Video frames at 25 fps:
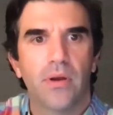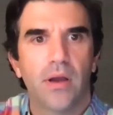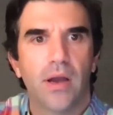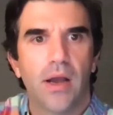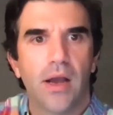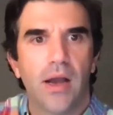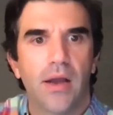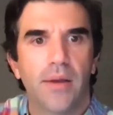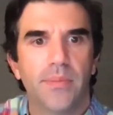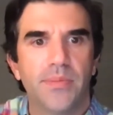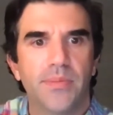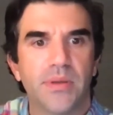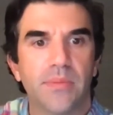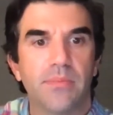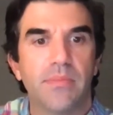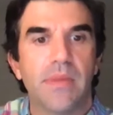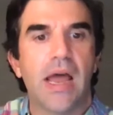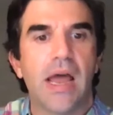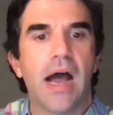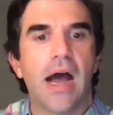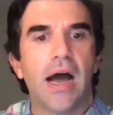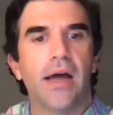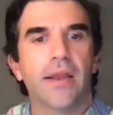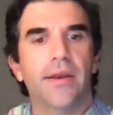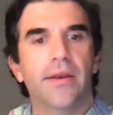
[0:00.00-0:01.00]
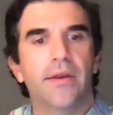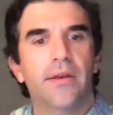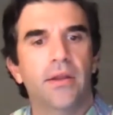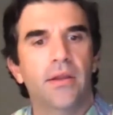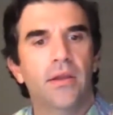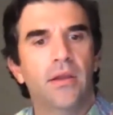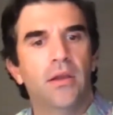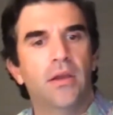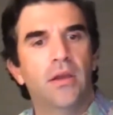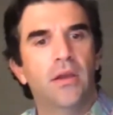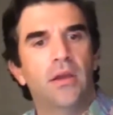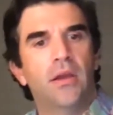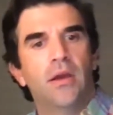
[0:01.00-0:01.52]
uh, some non,
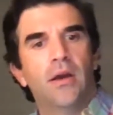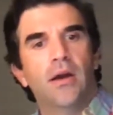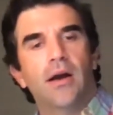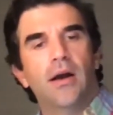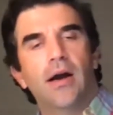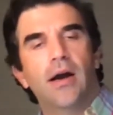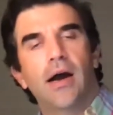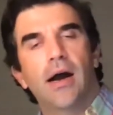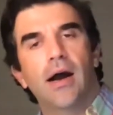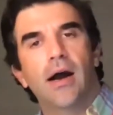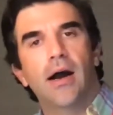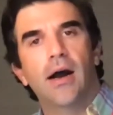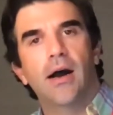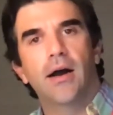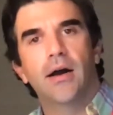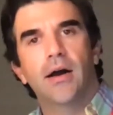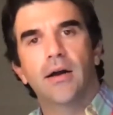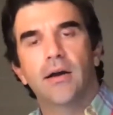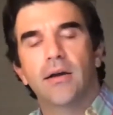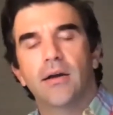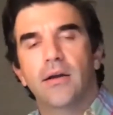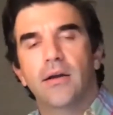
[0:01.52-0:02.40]
uh,